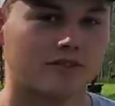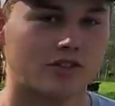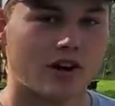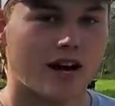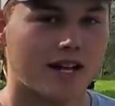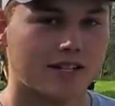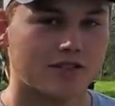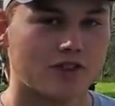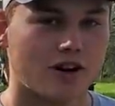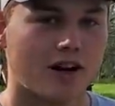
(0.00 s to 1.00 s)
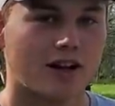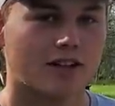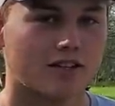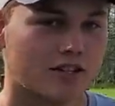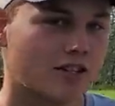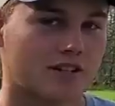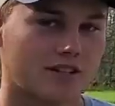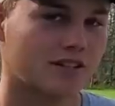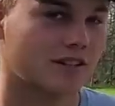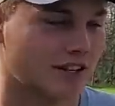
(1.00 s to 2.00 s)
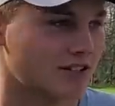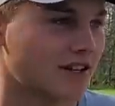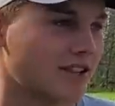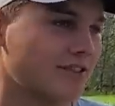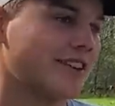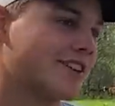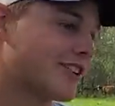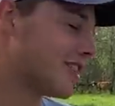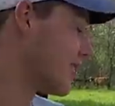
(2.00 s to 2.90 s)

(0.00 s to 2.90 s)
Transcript: dry to dry, just because, like yeah. the vinegar.